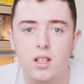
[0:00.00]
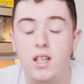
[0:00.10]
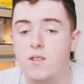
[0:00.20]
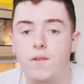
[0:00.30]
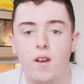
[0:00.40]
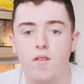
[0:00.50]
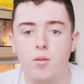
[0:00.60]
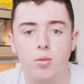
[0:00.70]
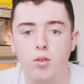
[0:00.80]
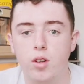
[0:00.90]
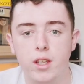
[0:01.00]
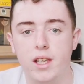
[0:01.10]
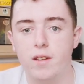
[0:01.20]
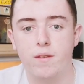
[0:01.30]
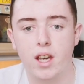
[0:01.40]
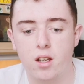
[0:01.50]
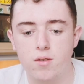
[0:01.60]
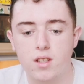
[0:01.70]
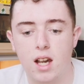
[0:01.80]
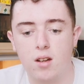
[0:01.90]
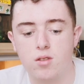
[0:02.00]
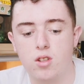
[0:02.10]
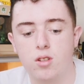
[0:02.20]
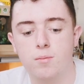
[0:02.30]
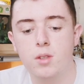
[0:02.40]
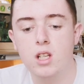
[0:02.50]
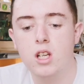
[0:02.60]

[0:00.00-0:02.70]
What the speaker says: It's very important you give geckos calcium.